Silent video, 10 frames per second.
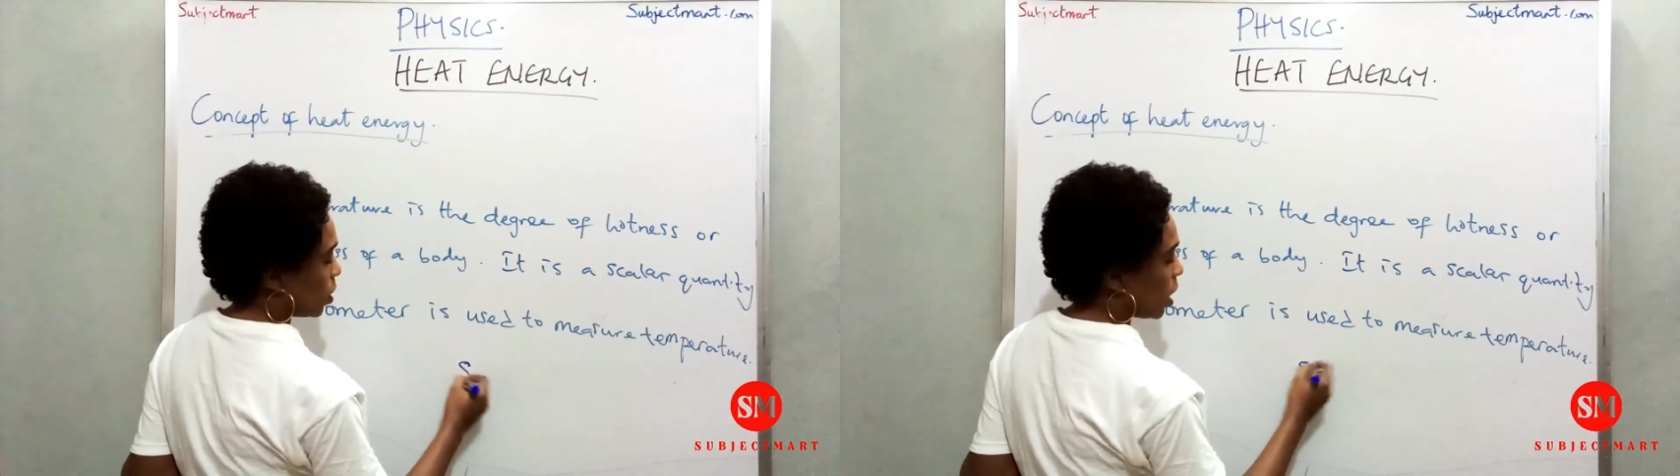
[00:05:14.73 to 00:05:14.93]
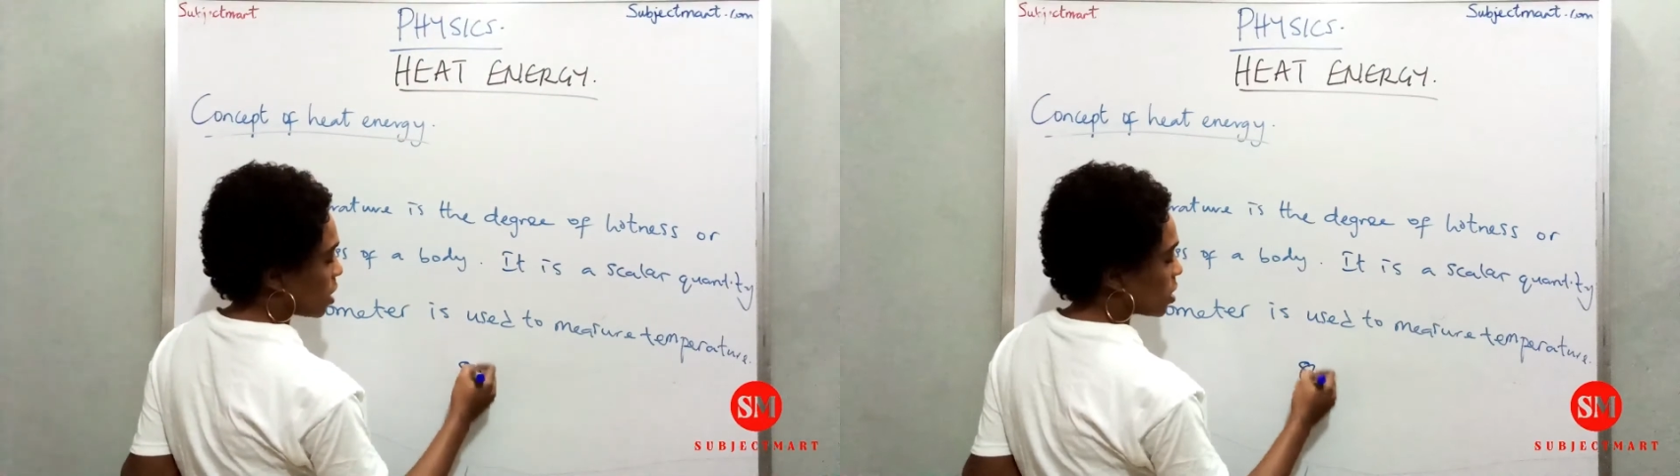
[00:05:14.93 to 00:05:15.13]

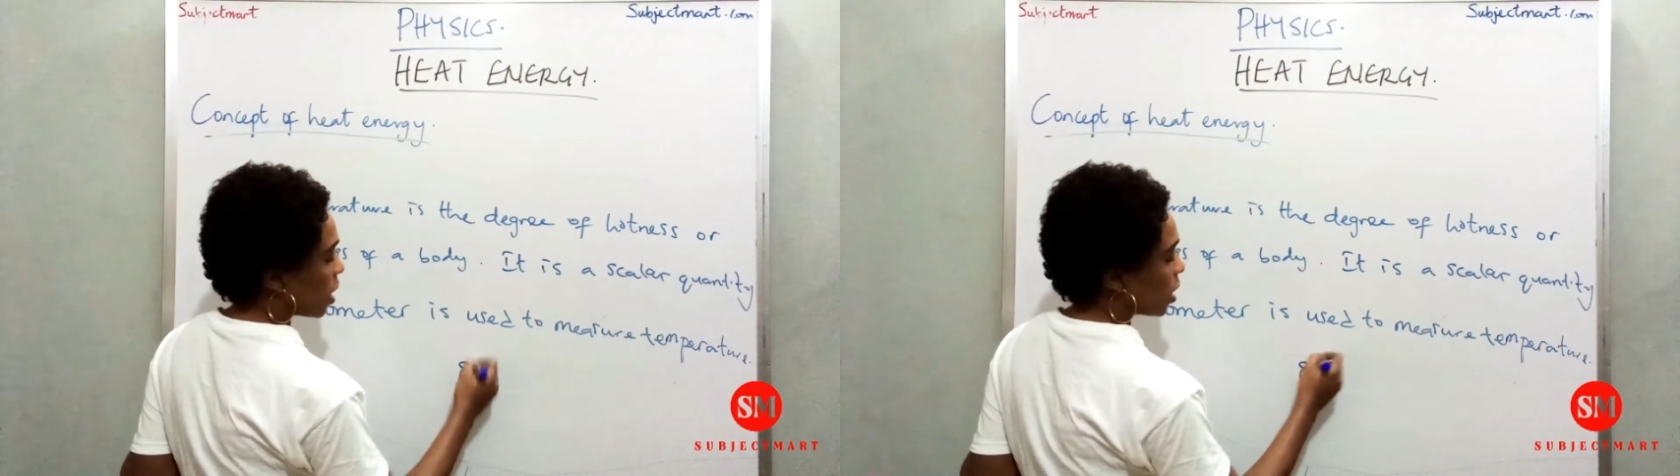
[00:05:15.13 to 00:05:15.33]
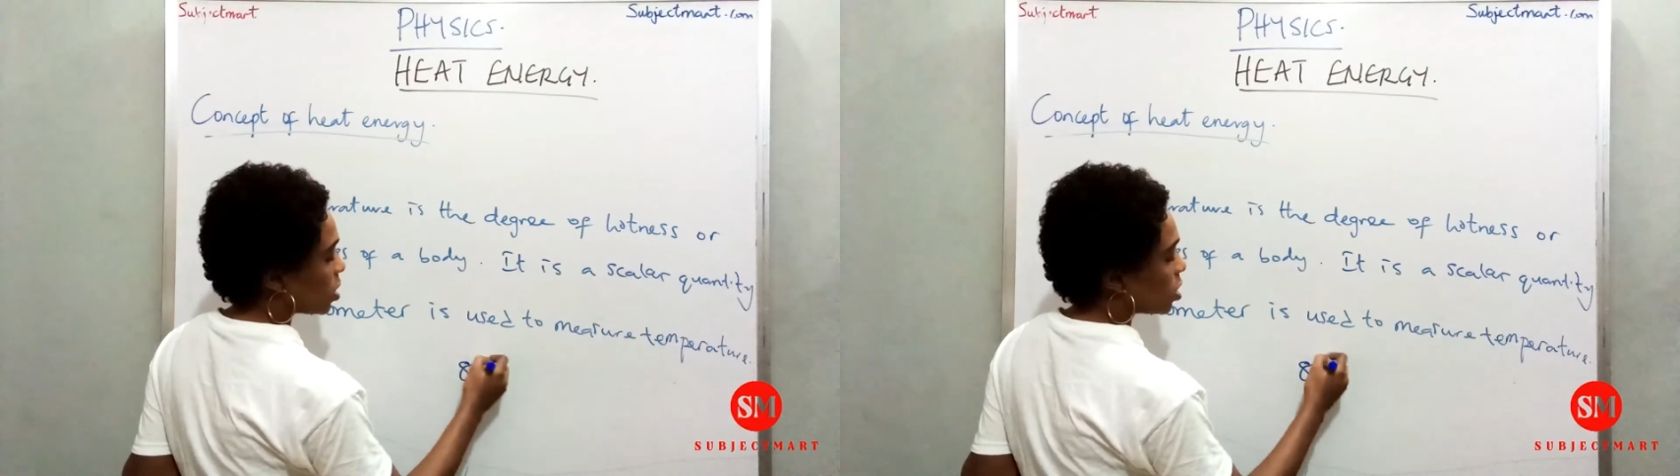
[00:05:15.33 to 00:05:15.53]
let's
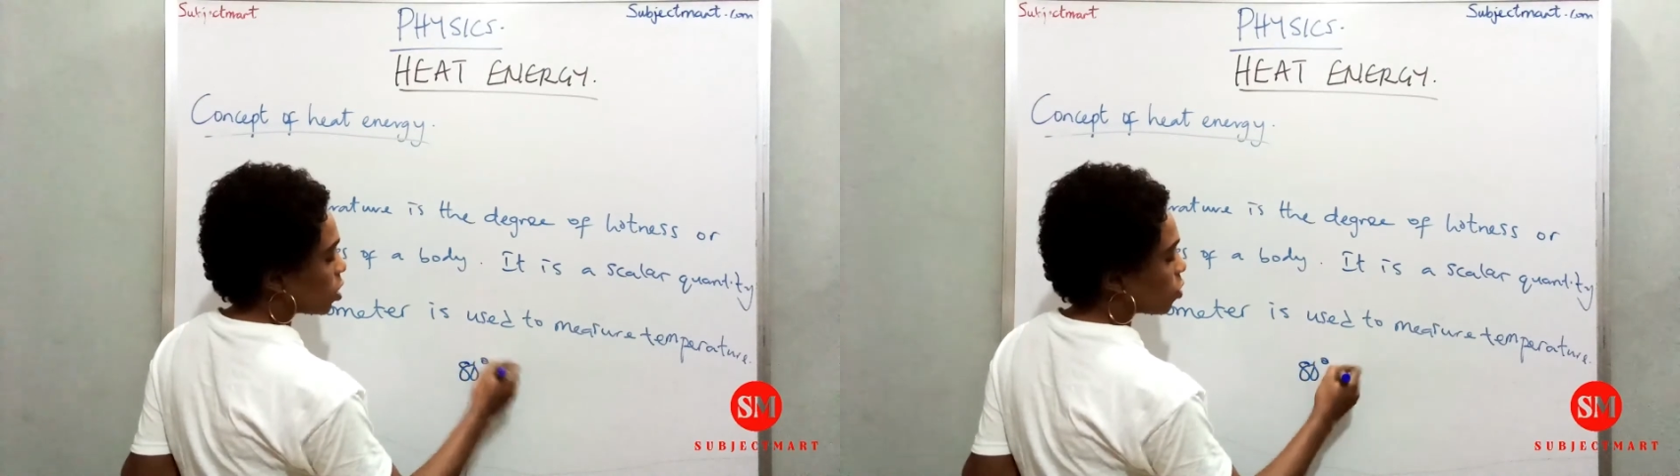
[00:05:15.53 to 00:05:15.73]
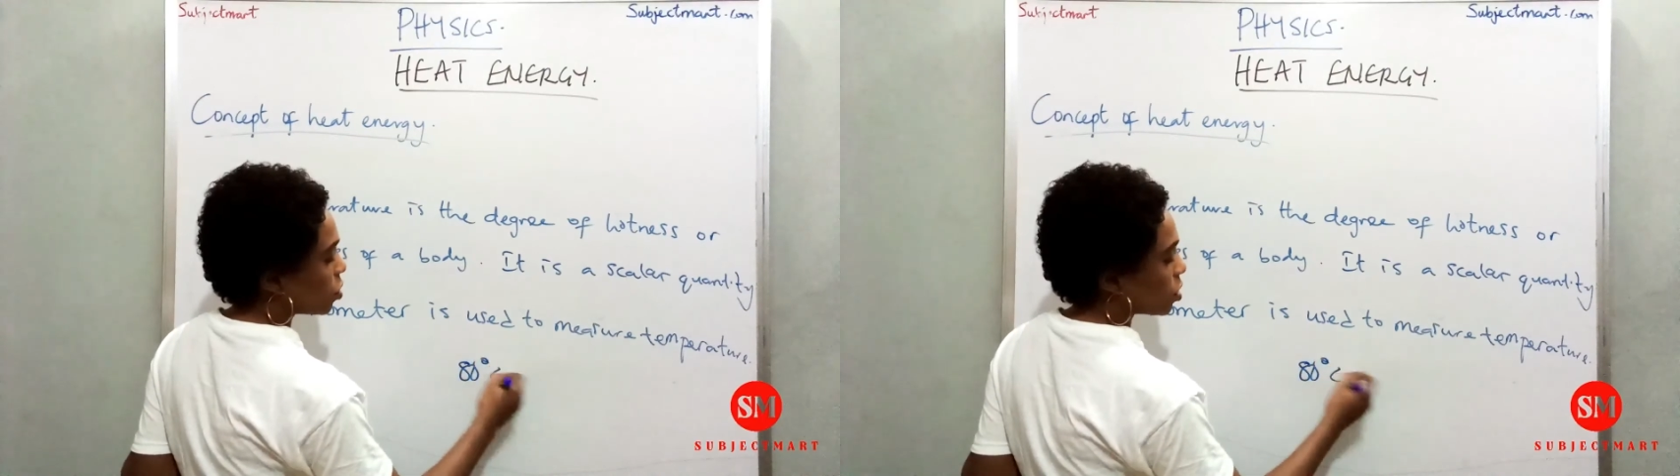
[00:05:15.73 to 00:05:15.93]
say
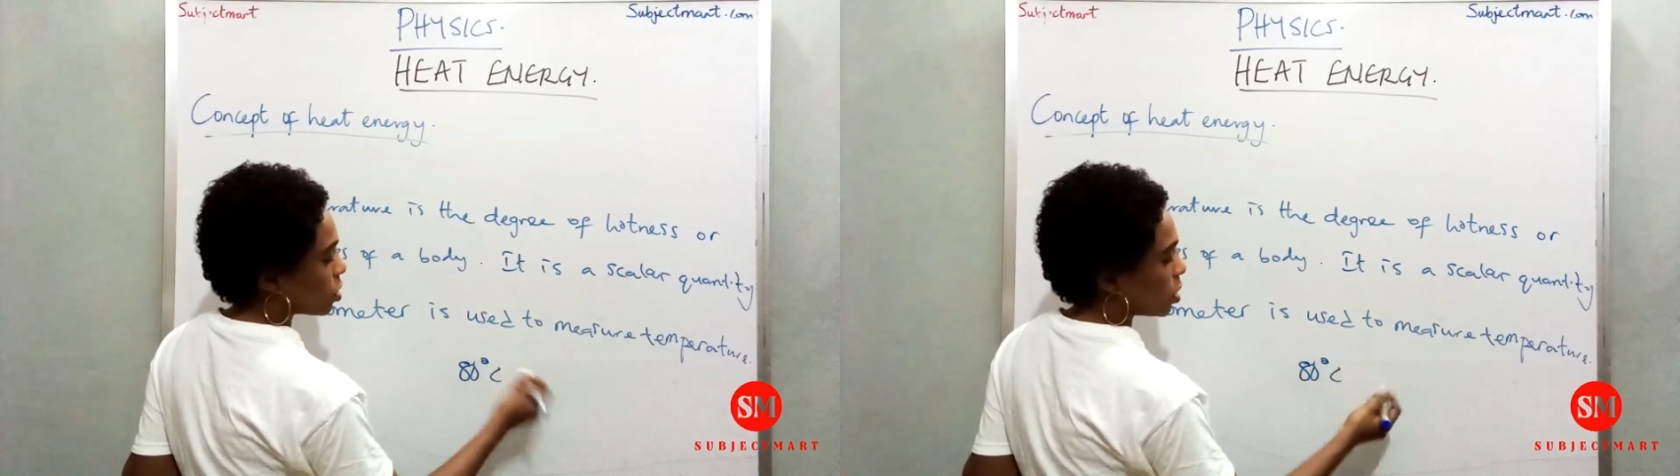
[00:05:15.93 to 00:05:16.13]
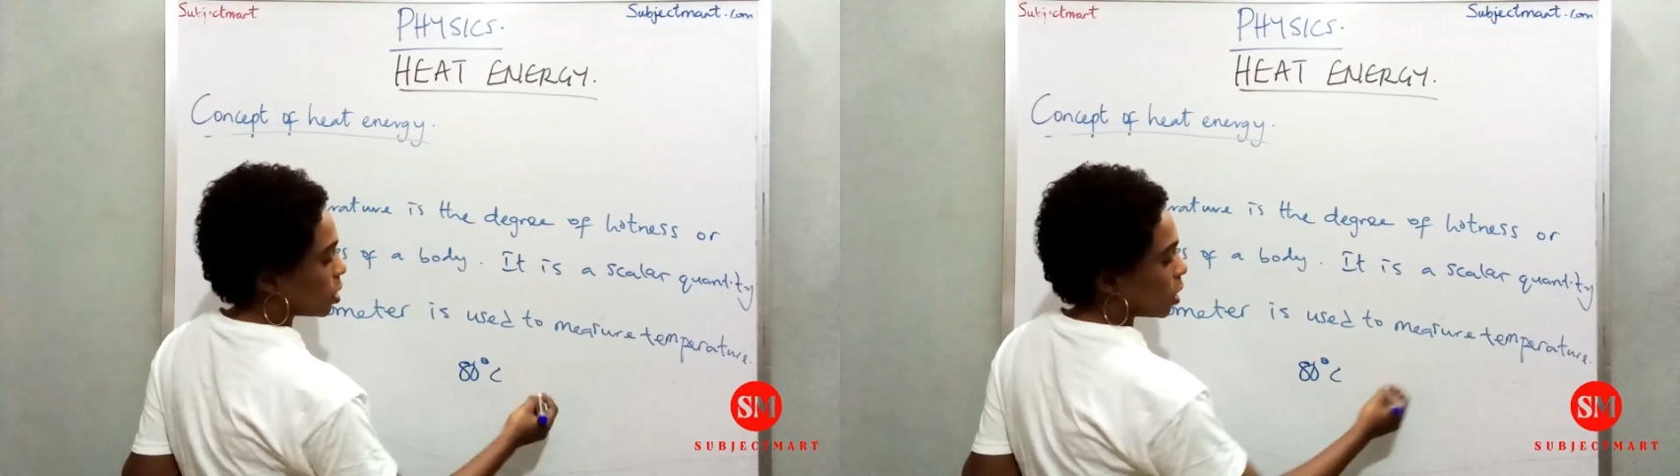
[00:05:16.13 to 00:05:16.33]
80 degrees
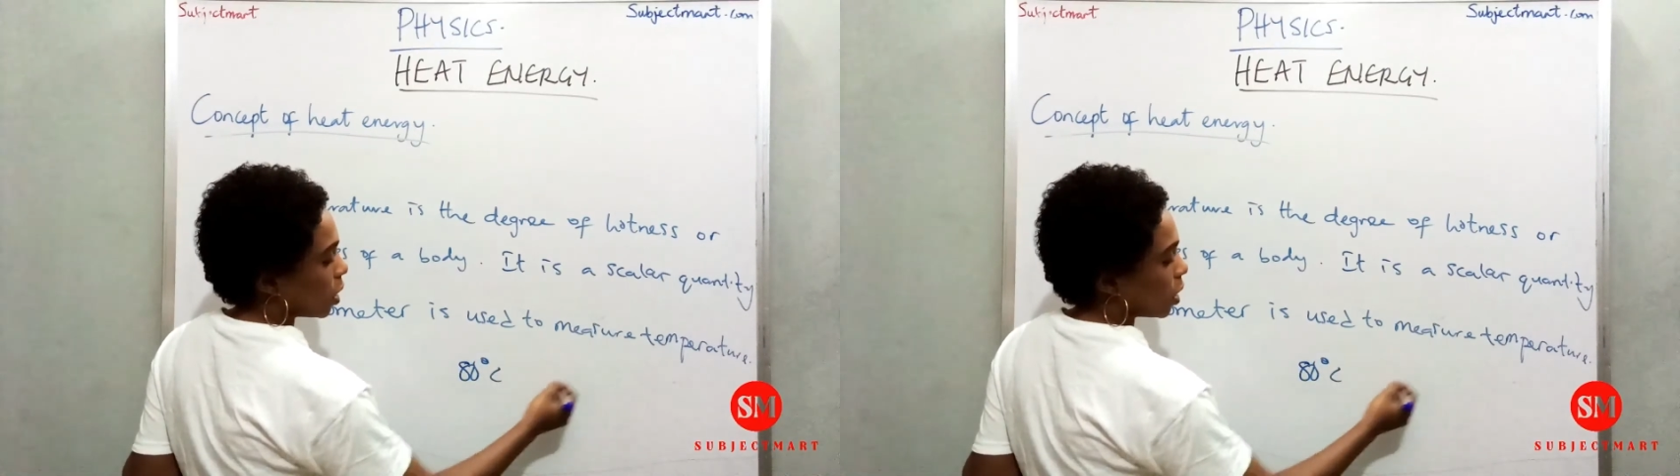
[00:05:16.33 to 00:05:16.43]
C,